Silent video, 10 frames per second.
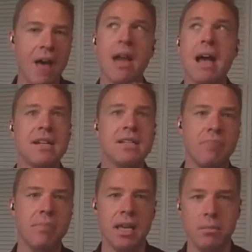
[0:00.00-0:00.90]
other
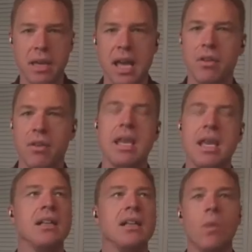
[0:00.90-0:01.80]
evidence of buying behavior,
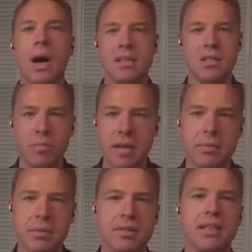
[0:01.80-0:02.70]
the LOIs you've
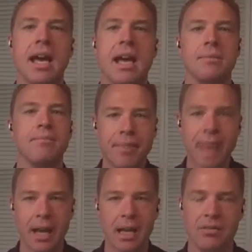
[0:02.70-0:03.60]
been able to get
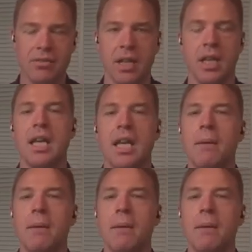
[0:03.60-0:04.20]
that kind of thing.